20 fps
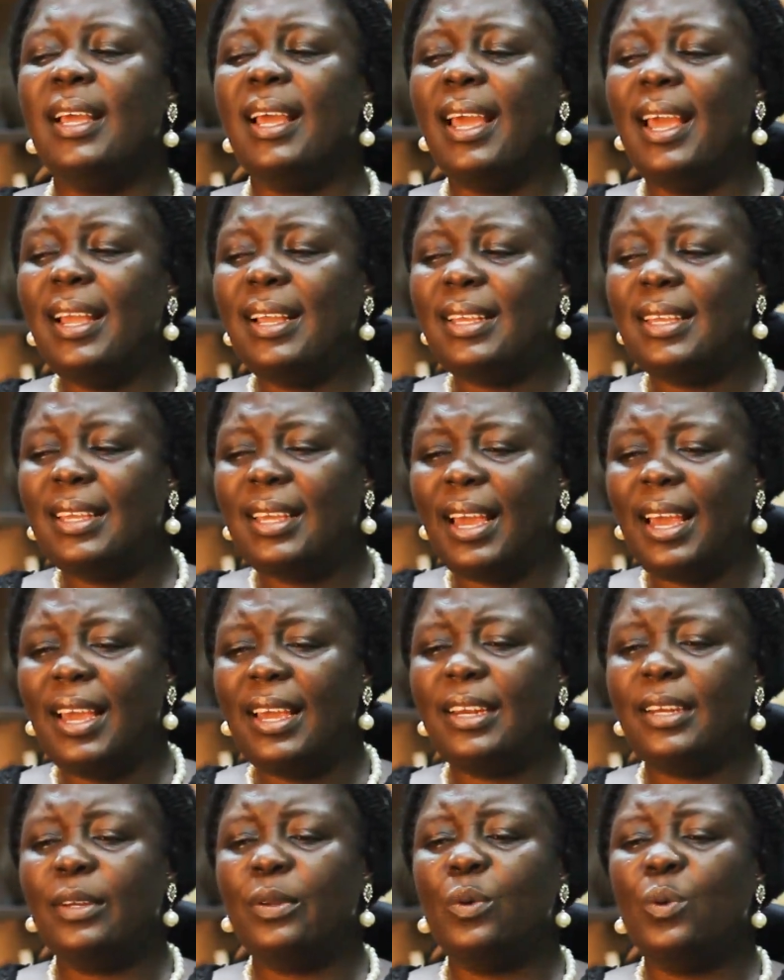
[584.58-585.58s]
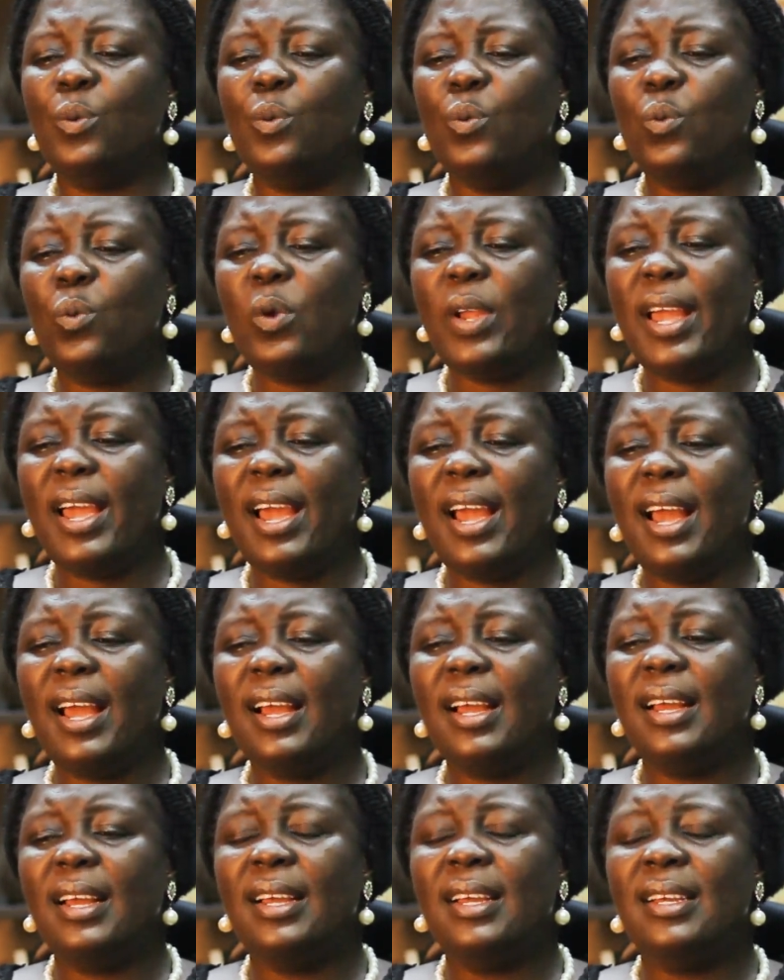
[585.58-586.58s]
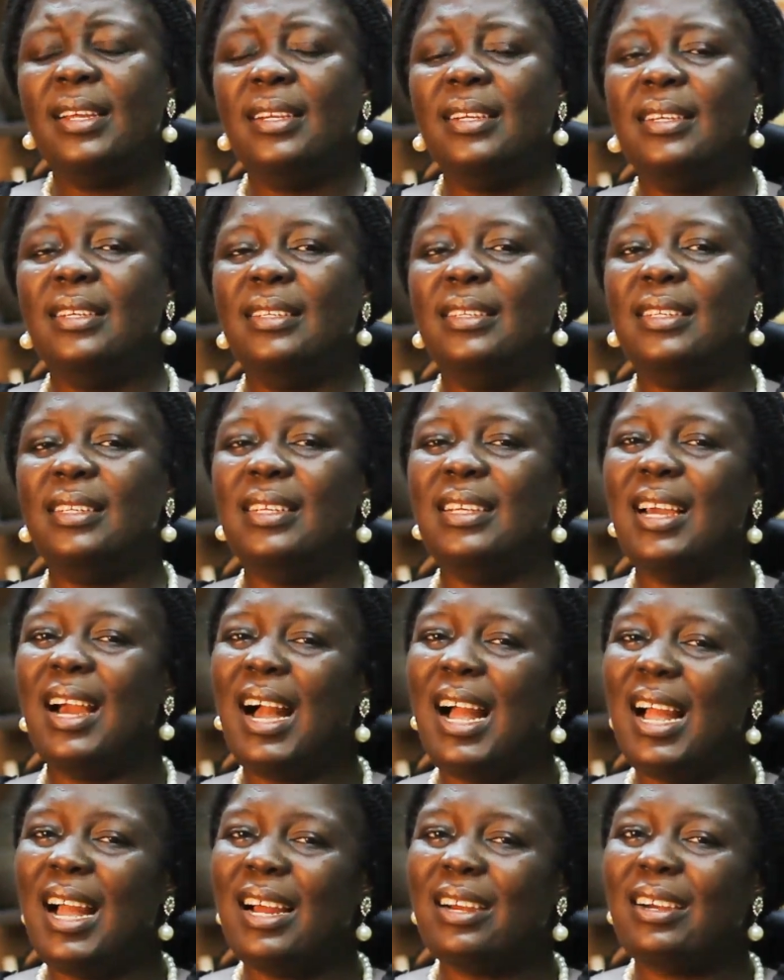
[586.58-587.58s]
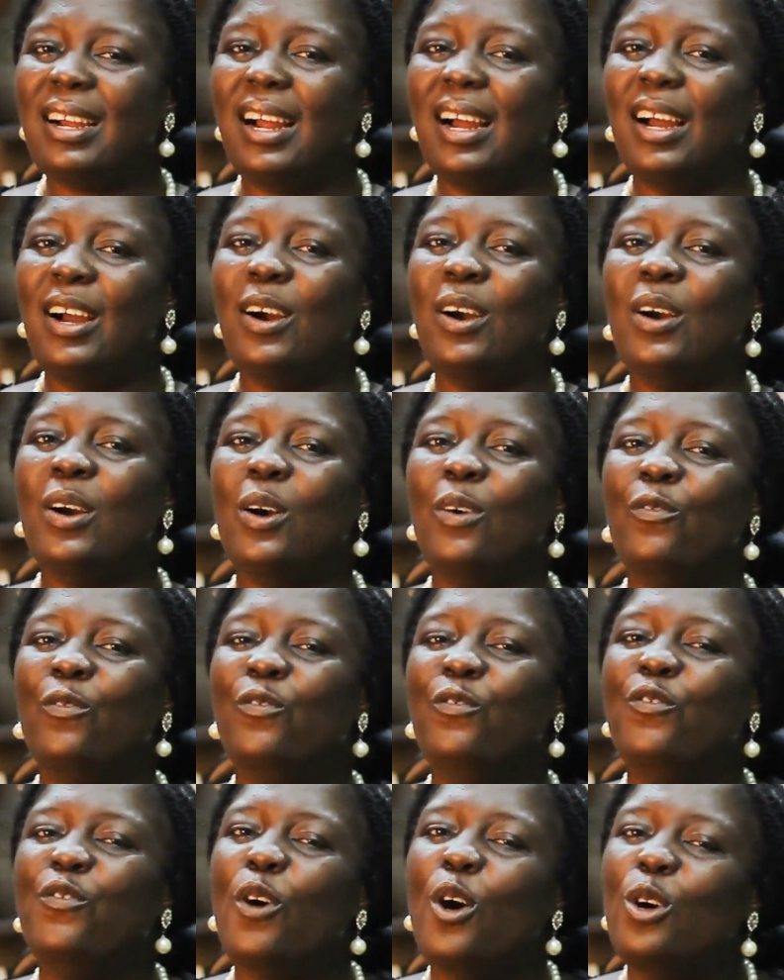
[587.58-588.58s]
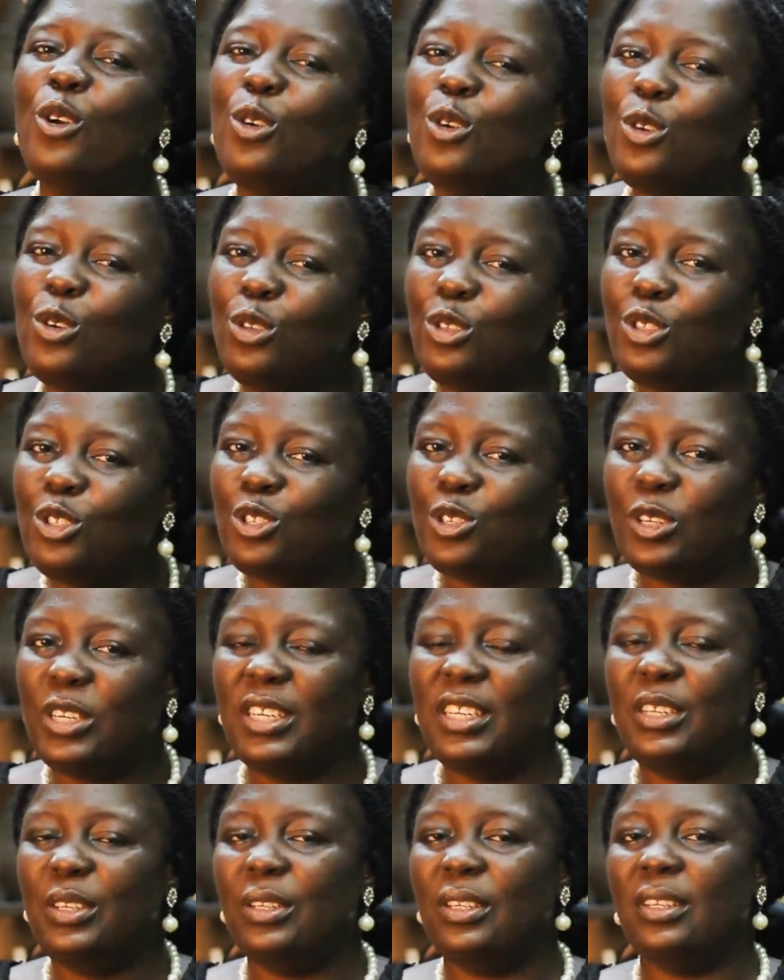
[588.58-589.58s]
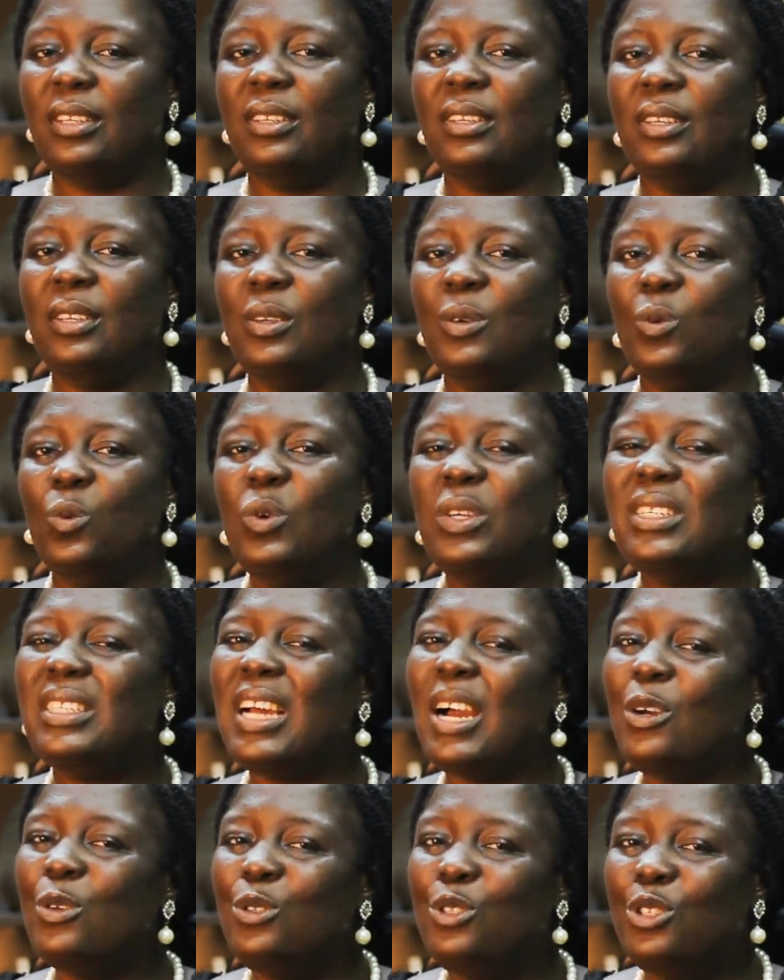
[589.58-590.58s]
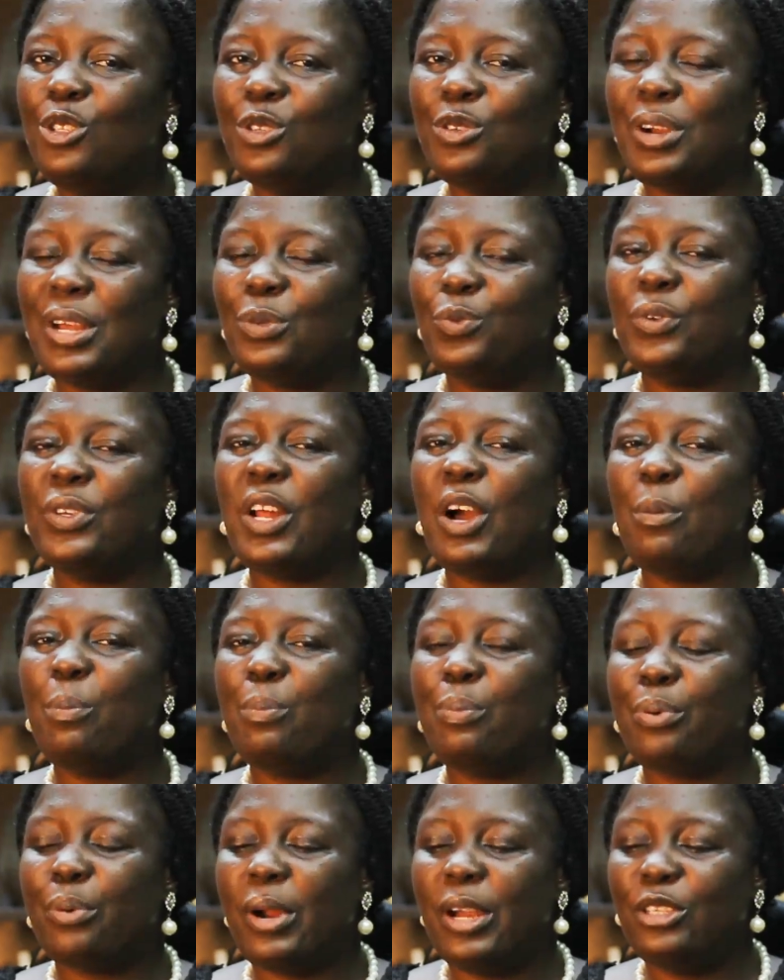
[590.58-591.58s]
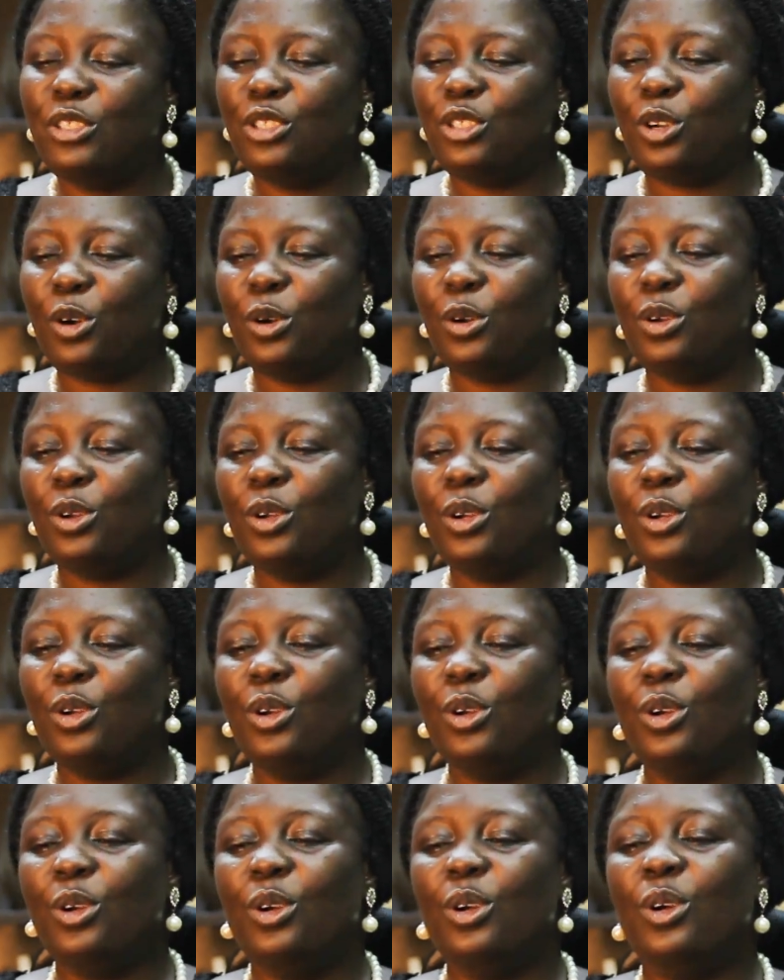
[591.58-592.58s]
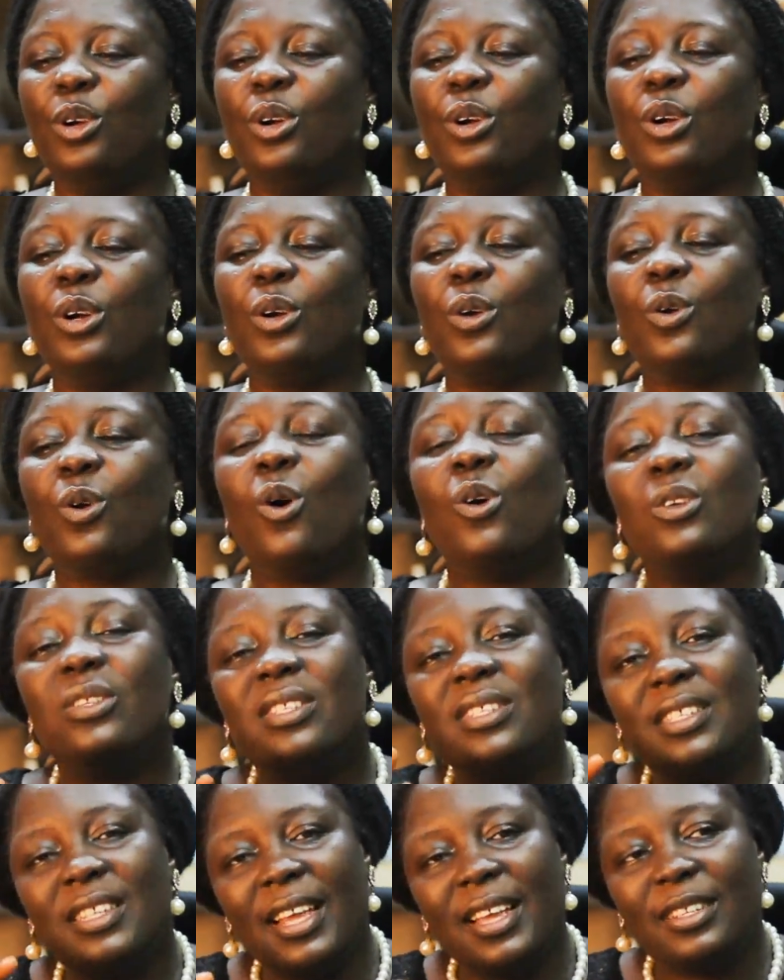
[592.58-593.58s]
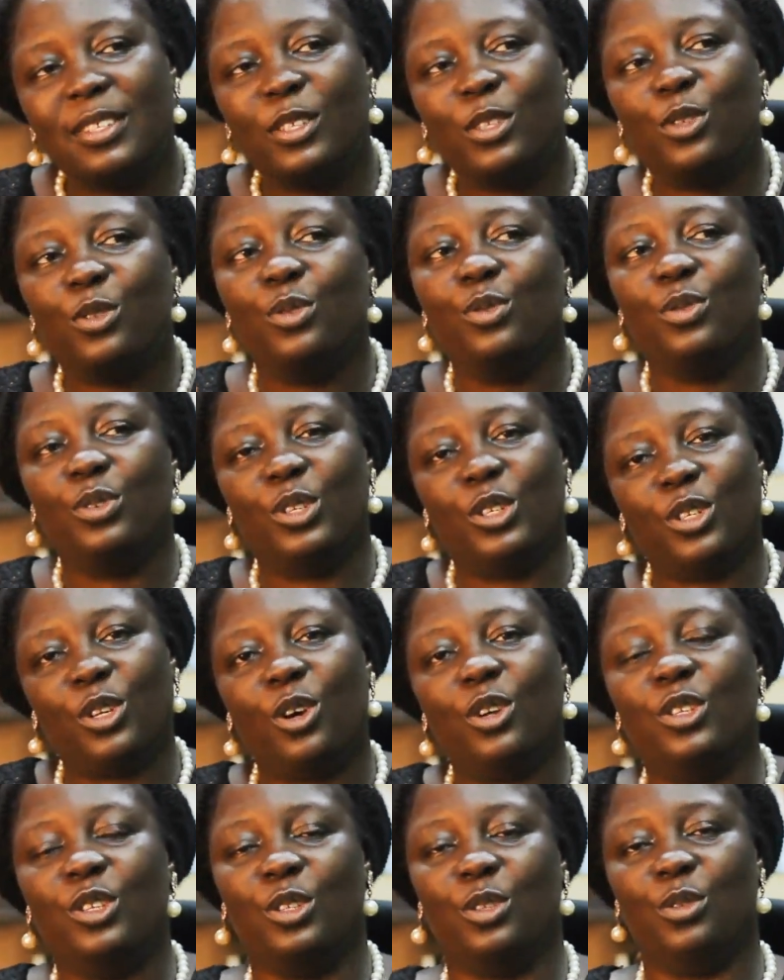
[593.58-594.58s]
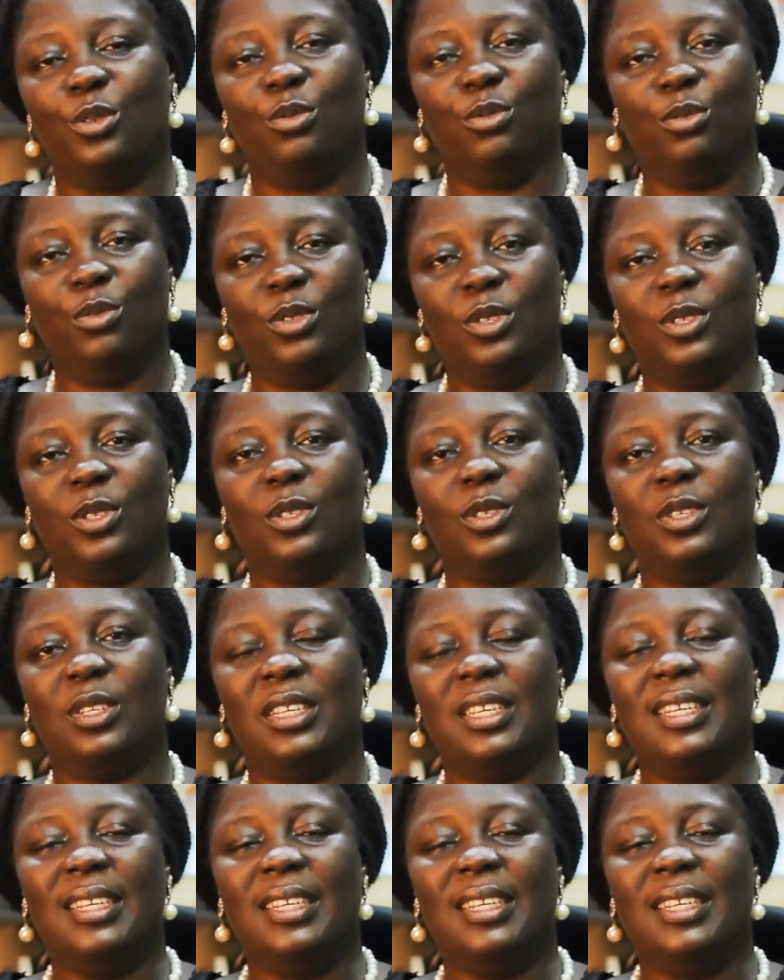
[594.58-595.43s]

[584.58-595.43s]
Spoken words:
Again, where the hirer voluntarily, without duress, without pressure, consents to return the goods,